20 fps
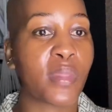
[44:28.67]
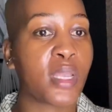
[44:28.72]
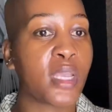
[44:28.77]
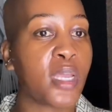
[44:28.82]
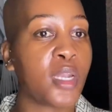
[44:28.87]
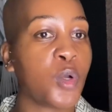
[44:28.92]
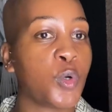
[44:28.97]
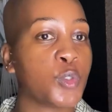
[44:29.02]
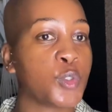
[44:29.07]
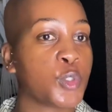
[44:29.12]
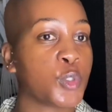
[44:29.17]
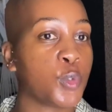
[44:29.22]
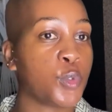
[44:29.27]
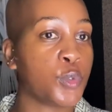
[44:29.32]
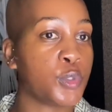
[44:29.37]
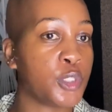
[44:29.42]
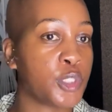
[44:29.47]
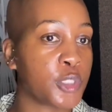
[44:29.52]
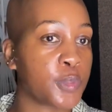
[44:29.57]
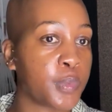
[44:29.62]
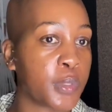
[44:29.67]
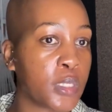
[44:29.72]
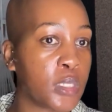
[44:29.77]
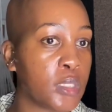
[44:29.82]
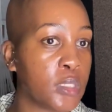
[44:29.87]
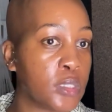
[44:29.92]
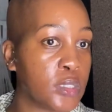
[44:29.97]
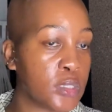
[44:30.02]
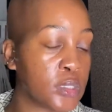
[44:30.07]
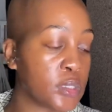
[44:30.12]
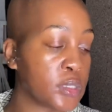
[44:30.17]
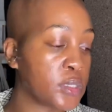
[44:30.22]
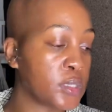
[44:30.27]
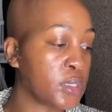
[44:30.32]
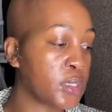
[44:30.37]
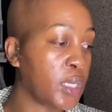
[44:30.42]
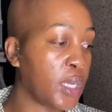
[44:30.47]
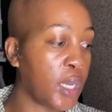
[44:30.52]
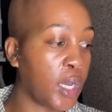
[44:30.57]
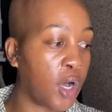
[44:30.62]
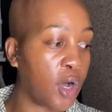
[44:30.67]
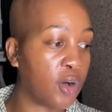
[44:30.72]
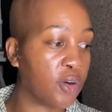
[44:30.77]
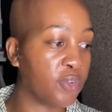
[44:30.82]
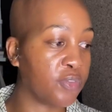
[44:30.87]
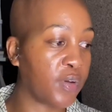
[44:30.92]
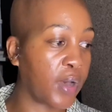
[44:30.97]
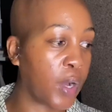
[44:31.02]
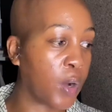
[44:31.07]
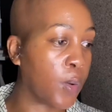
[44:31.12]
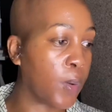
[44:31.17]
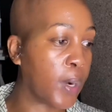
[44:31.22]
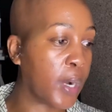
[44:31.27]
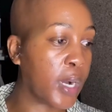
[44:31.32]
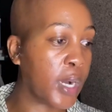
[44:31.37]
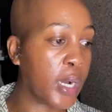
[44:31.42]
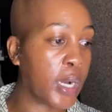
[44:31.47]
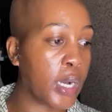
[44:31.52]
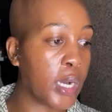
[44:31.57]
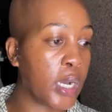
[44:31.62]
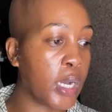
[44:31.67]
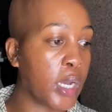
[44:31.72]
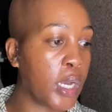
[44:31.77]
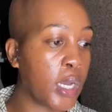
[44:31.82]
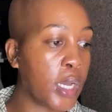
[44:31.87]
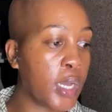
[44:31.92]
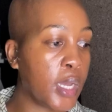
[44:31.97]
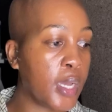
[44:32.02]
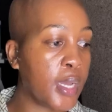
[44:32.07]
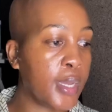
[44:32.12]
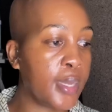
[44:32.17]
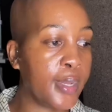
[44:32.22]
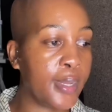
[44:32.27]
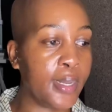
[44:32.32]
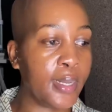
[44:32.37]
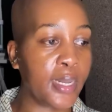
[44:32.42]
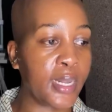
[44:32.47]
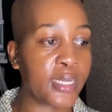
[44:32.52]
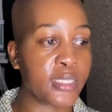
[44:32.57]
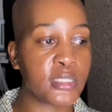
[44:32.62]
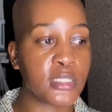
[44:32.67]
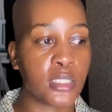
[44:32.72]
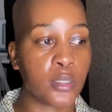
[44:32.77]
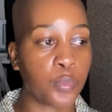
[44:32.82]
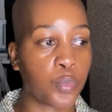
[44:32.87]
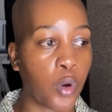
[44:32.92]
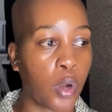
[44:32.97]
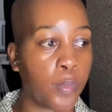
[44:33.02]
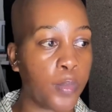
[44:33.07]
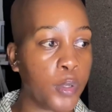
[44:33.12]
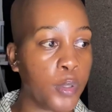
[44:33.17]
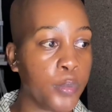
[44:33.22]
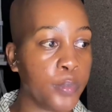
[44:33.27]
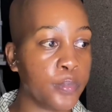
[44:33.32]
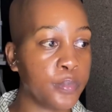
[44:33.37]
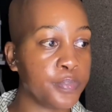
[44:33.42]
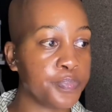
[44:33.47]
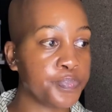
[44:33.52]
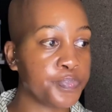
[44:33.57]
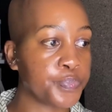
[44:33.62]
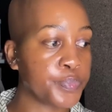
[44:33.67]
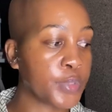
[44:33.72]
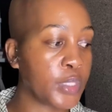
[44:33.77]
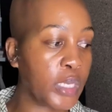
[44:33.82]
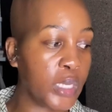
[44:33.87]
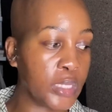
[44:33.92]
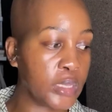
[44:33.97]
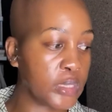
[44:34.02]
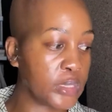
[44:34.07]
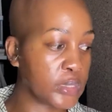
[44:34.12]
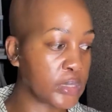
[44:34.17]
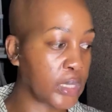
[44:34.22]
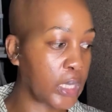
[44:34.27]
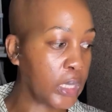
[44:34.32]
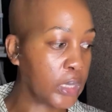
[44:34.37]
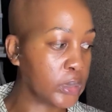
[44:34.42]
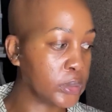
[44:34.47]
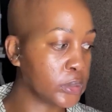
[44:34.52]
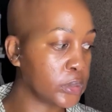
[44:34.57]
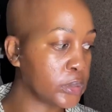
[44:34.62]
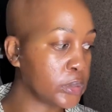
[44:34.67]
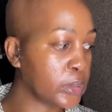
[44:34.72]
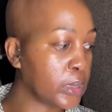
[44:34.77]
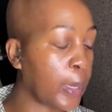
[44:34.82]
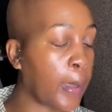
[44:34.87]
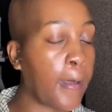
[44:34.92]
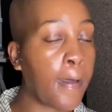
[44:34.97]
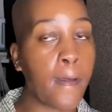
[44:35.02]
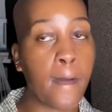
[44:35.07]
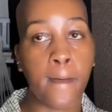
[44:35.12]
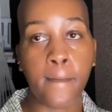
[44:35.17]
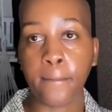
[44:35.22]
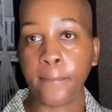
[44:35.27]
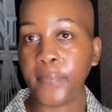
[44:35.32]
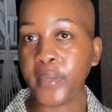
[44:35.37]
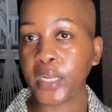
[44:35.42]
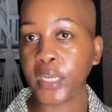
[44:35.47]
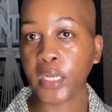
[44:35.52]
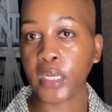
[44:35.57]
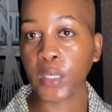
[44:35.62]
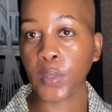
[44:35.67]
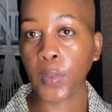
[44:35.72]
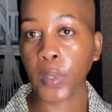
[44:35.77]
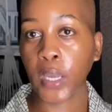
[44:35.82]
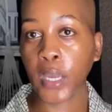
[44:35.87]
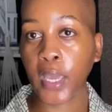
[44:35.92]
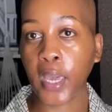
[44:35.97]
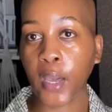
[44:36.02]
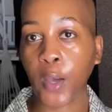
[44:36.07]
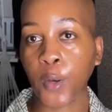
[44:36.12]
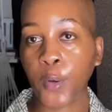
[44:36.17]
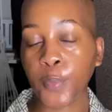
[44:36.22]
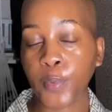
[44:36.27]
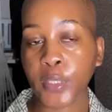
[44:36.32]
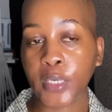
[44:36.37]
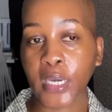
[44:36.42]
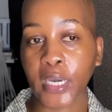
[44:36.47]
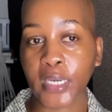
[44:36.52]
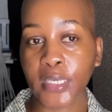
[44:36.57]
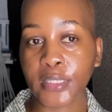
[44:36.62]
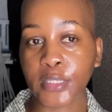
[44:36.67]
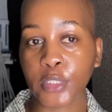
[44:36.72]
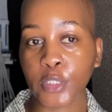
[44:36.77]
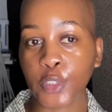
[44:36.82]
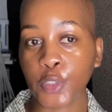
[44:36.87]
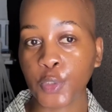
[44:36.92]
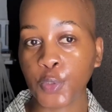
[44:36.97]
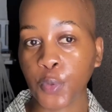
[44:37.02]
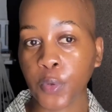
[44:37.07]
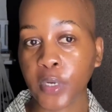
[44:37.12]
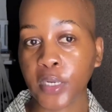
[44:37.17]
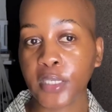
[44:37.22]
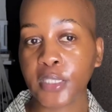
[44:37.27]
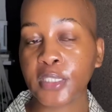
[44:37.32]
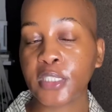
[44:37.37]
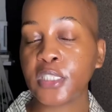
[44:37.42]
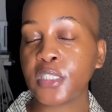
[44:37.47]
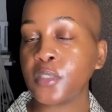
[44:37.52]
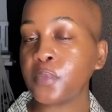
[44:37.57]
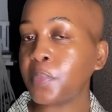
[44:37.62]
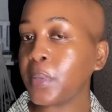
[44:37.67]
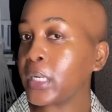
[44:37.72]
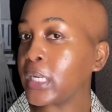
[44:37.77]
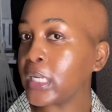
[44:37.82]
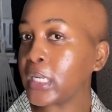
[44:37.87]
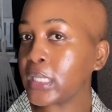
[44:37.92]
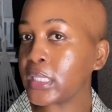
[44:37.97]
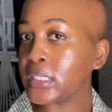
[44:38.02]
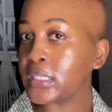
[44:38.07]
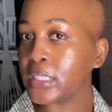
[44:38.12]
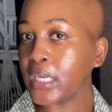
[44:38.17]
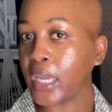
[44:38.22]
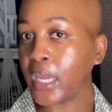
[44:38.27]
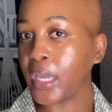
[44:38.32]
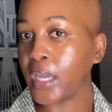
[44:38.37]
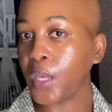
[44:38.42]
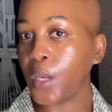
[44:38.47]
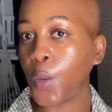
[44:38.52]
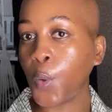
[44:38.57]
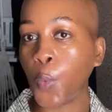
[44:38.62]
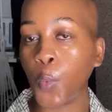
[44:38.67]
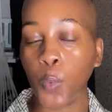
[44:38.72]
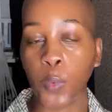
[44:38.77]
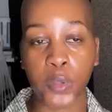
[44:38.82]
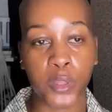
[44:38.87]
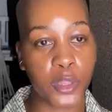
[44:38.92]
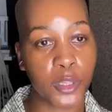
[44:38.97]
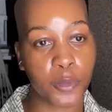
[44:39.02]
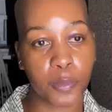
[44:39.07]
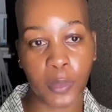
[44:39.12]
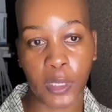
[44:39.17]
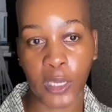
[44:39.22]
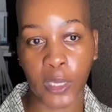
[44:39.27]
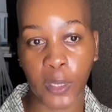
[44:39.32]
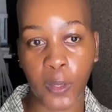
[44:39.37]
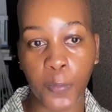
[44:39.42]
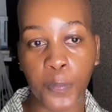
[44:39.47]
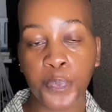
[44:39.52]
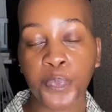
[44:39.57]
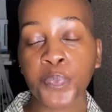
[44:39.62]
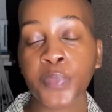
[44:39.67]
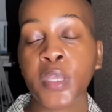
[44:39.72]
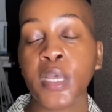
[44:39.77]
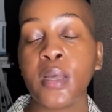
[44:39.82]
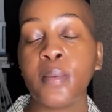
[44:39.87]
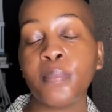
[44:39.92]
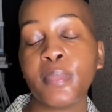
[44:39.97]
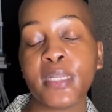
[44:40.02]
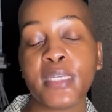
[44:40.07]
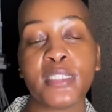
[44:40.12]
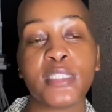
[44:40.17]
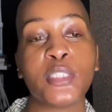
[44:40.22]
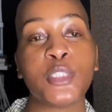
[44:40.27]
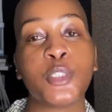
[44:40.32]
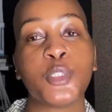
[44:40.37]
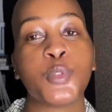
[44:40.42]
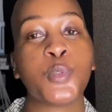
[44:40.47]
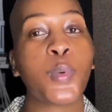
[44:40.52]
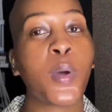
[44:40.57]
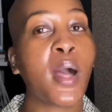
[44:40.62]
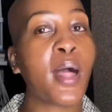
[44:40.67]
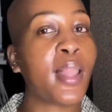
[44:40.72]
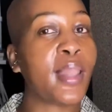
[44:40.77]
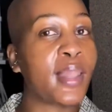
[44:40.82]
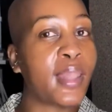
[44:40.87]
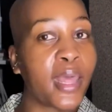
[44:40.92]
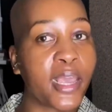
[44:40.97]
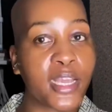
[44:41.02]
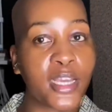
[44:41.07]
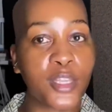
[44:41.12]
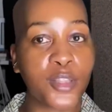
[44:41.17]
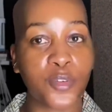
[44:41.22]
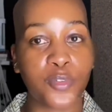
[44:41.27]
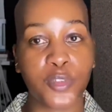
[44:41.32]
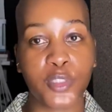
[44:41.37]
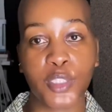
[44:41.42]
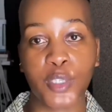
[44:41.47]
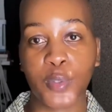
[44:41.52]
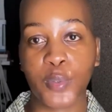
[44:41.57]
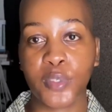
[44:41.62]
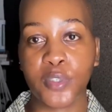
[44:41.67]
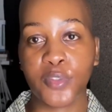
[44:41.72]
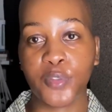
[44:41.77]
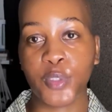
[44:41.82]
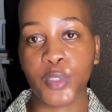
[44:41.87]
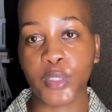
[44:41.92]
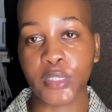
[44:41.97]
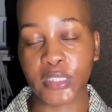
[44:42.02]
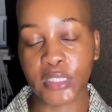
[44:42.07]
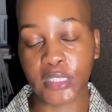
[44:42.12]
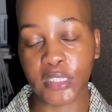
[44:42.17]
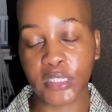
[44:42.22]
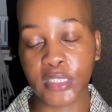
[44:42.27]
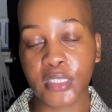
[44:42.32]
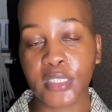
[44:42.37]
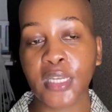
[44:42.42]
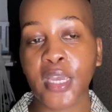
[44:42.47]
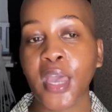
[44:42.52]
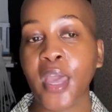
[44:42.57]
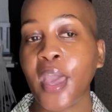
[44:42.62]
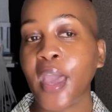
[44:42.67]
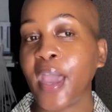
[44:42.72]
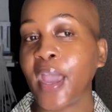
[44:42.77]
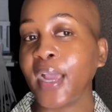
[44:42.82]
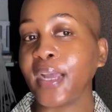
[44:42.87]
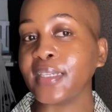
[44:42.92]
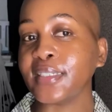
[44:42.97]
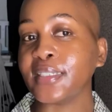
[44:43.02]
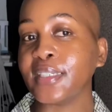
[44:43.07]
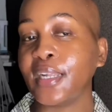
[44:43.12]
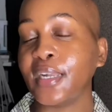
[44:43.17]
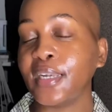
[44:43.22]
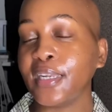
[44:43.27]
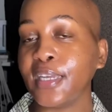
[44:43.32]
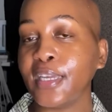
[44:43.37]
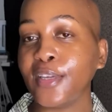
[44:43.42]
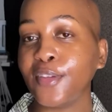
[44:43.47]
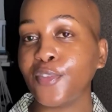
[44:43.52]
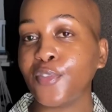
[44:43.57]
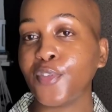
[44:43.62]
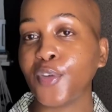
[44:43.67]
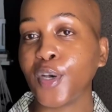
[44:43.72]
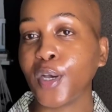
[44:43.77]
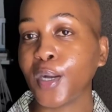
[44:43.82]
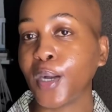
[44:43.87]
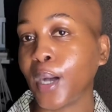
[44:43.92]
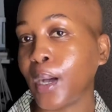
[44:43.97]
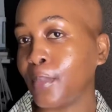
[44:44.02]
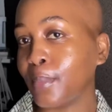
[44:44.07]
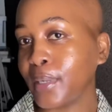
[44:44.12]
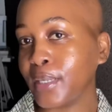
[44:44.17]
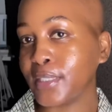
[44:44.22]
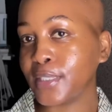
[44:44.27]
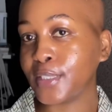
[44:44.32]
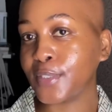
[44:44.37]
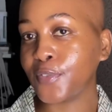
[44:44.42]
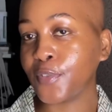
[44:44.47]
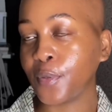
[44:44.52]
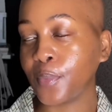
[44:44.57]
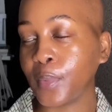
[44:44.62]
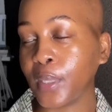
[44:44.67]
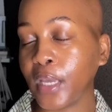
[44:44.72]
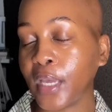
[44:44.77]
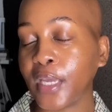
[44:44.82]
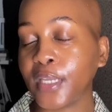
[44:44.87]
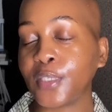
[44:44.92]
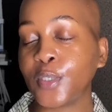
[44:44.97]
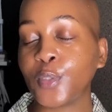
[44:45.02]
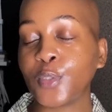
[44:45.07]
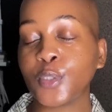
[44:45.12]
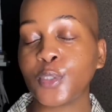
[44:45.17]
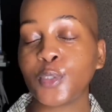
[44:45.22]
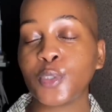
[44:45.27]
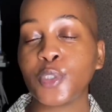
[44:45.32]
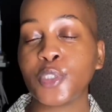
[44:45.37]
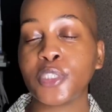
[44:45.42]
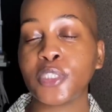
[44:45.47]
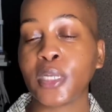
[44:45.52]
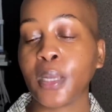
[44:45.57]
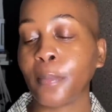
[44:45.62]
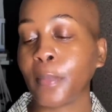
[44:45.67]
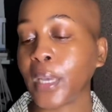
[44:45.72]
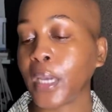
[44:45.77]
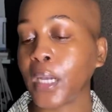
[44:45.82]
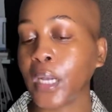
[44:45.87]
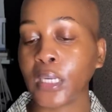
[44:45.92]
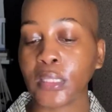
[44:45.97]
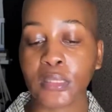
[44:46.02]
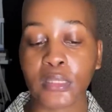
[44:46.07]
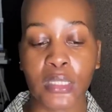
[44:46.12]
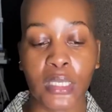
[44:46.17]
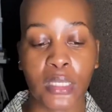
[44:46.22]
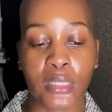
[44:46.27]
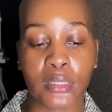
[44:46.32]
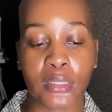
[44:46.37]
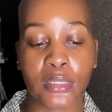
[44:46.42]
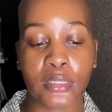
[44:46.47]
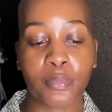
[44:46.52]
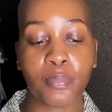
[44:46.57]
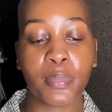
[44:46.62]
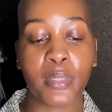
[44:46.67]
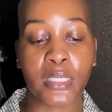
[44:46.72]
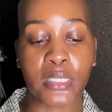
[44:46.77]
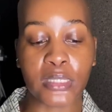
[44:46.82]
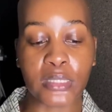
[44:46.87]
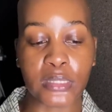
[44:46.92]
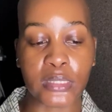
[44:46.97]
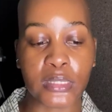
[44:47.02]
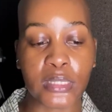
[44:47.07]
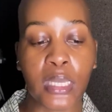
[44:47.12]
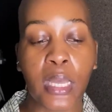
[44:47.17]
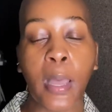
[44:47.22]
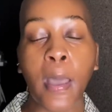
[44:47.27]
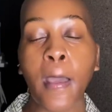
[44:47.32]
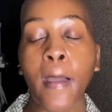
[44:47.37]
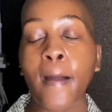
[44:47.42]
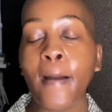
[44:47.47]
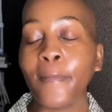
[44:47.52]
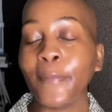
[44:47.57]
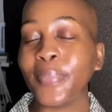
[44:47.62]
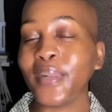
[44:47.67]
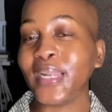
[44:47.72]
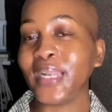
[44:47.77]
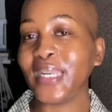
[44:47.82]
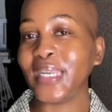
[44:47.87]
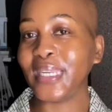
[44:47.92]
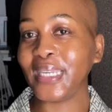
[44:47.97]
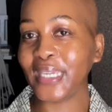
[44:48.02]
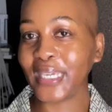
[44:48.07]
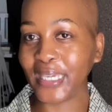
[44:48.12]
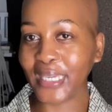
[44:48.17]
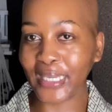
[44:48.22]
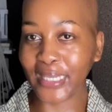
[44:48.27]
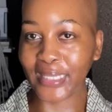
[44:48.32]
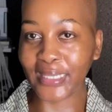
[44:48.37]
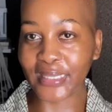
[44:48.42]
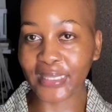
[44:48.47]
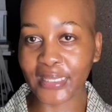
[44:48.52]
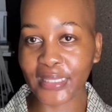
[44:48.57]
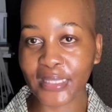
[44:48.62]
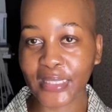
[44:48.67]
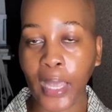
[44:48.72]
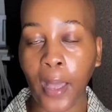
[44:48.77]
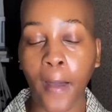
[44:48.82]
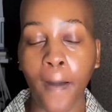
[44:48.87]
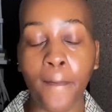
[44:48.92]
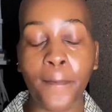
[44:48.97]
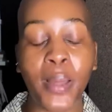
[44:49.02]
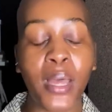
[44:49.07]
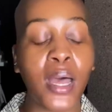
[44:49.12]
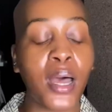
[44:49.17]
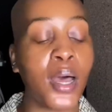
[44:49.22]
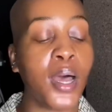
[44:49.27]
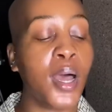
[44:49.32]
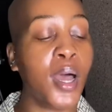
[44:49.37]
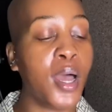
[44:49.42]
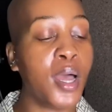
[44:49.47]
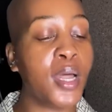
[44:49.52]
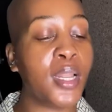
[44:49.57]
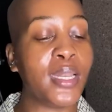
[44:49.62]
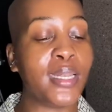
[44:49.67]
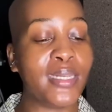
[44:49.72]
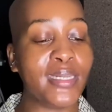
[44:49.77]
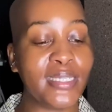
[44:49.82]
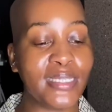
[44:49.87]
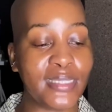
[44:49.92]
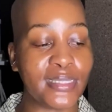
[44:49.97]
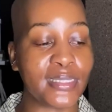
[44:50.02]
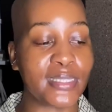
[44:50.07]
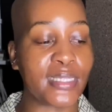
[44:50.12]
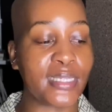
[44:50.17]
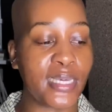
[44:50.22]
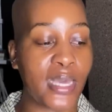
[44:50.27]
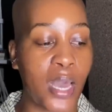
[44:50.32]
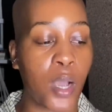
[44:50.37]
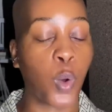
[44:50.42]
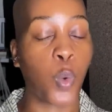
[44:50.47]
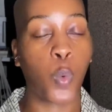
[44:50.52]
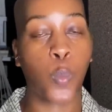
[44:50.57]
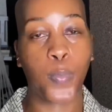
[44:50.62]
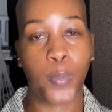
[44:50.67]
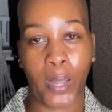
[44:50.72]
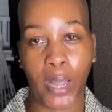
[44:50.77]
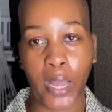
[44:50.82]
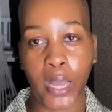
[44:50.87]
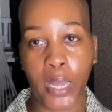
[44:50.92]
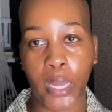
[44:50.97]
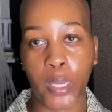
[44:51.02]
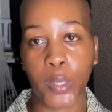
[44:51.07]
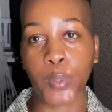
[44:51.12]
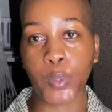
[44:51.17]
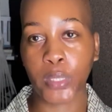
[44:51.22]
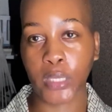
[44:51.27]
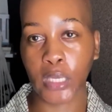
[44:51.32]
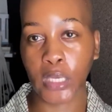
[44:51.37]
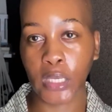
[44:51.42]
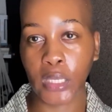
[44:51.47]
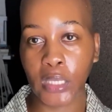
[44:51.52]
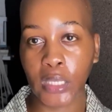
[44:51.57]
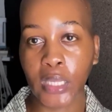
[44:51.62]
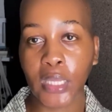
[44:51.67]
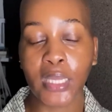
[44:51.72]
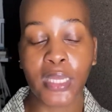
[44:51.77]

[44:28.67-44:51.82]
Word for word: And also just because of our lighting problem in this house. But anyway, I hope you guys enjoyed spending the day with me. Please do like the video if you did, and leave a comment for me, and also share my content, please, please, please. Okay,